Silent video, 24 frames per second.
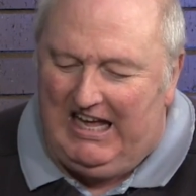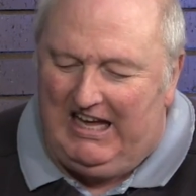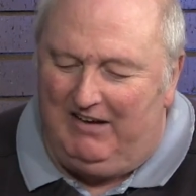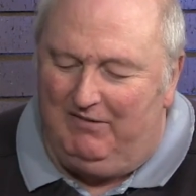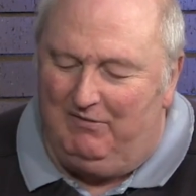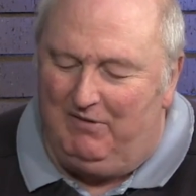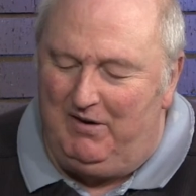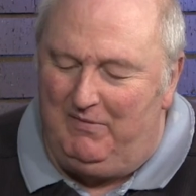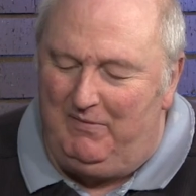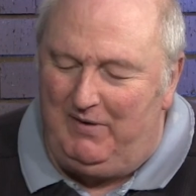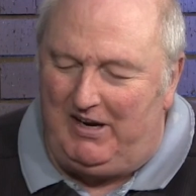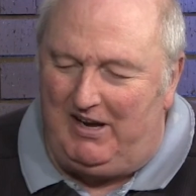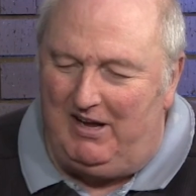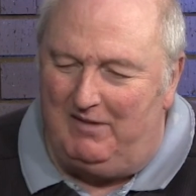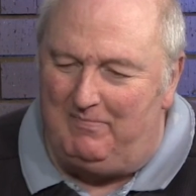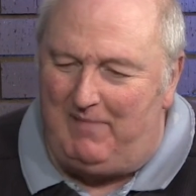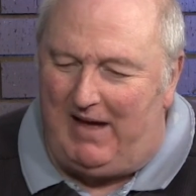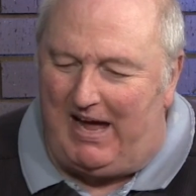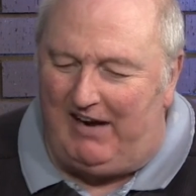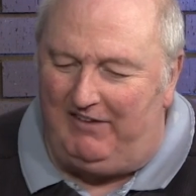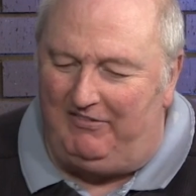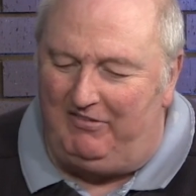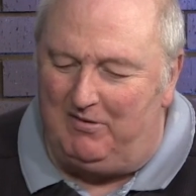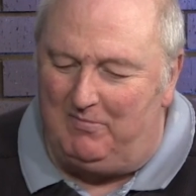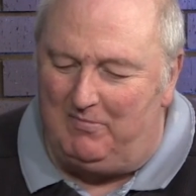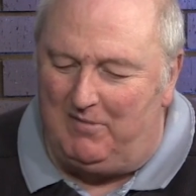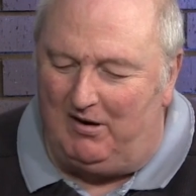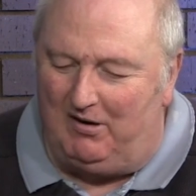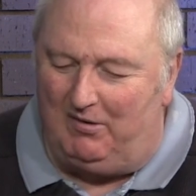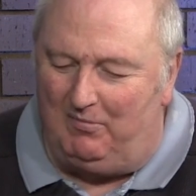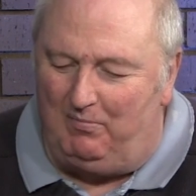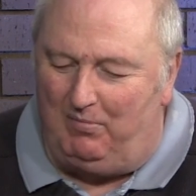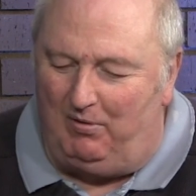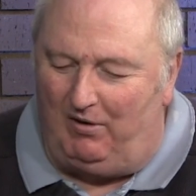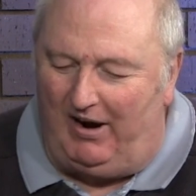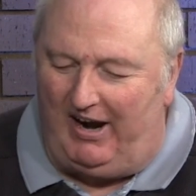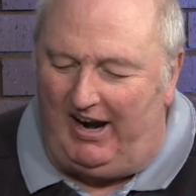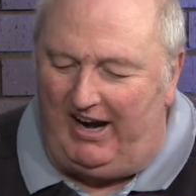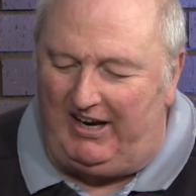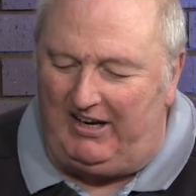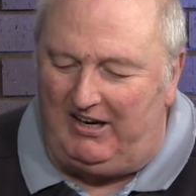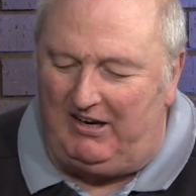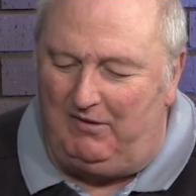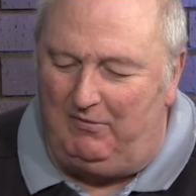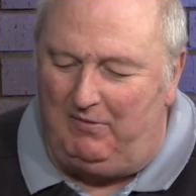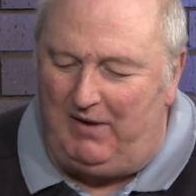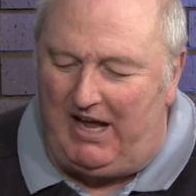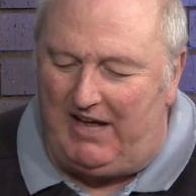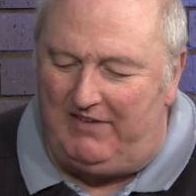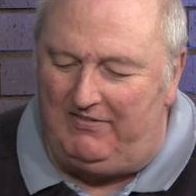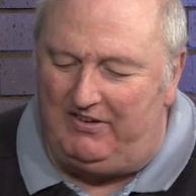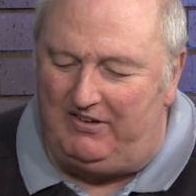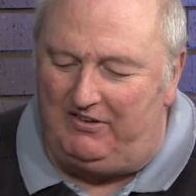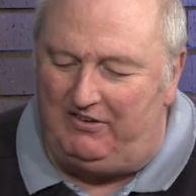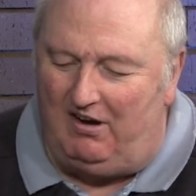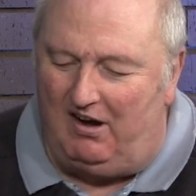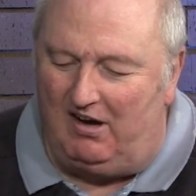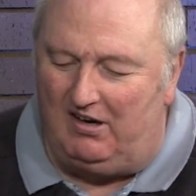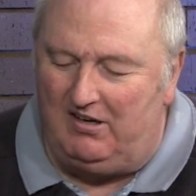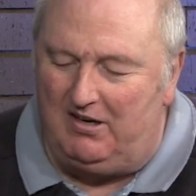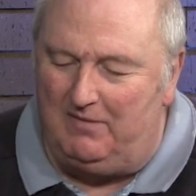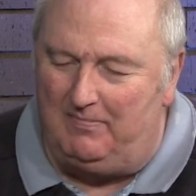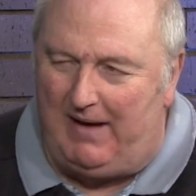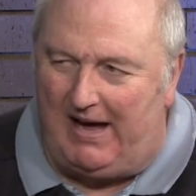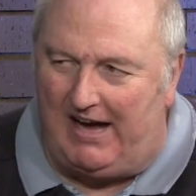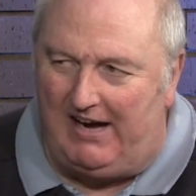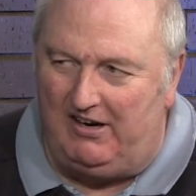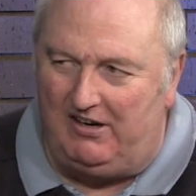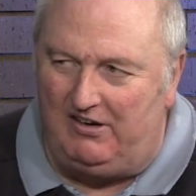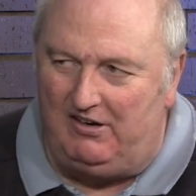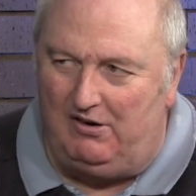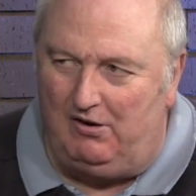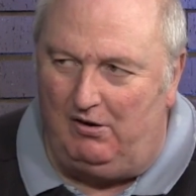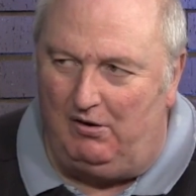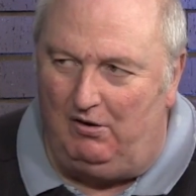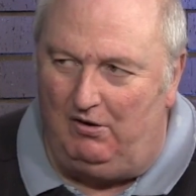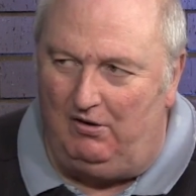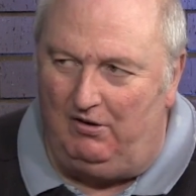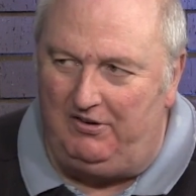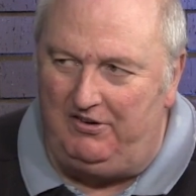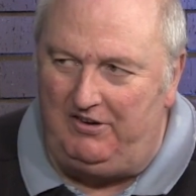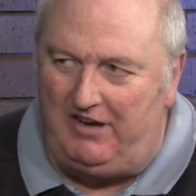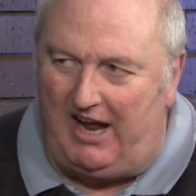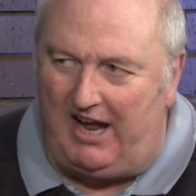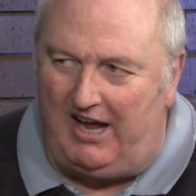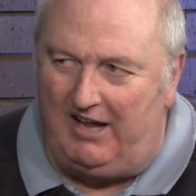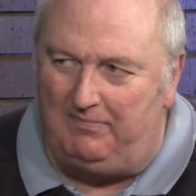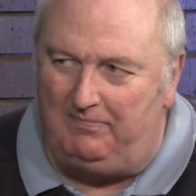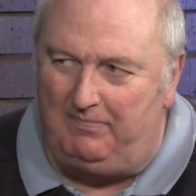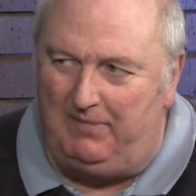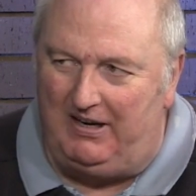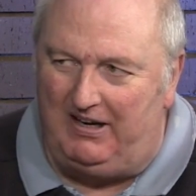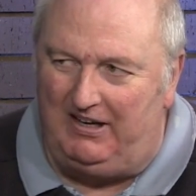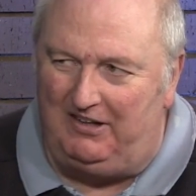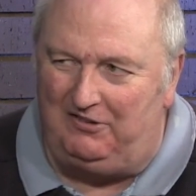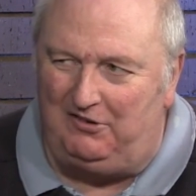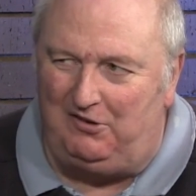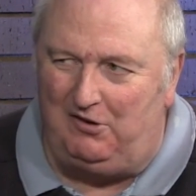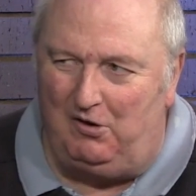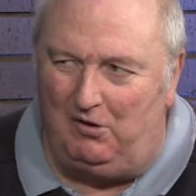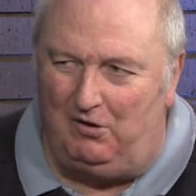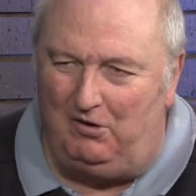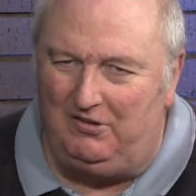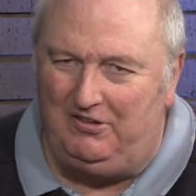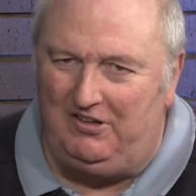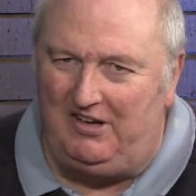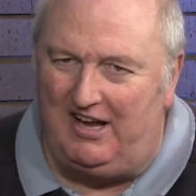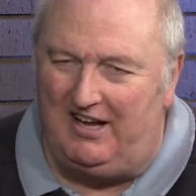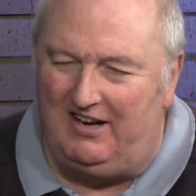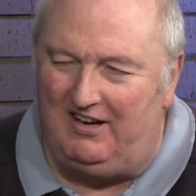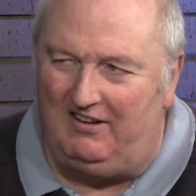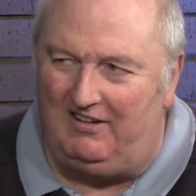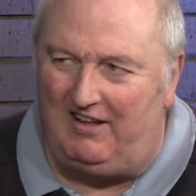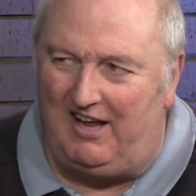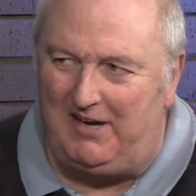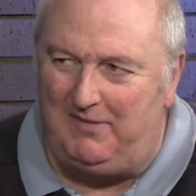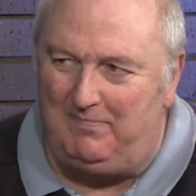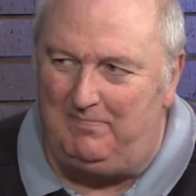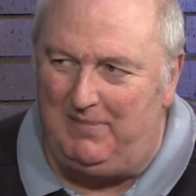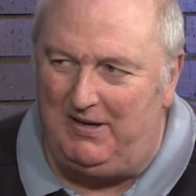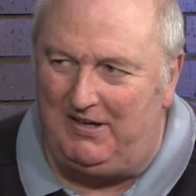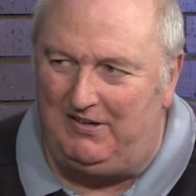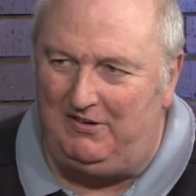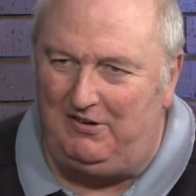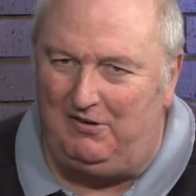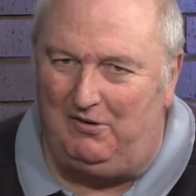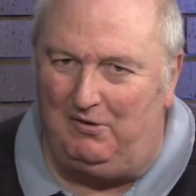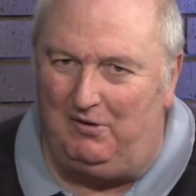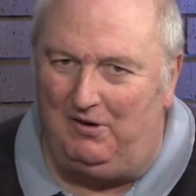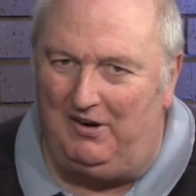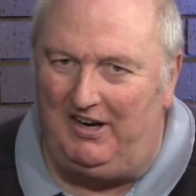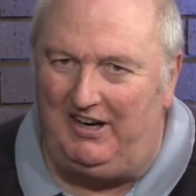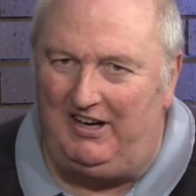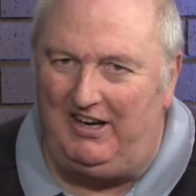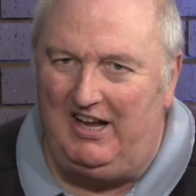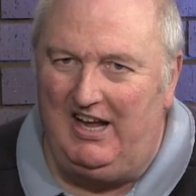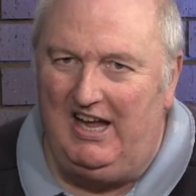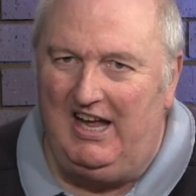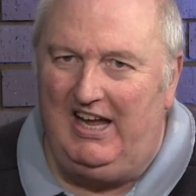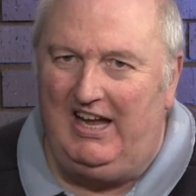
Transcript: When we come back from our break, we haven't talked about gold yet, but is gold kind of like Bitcoin?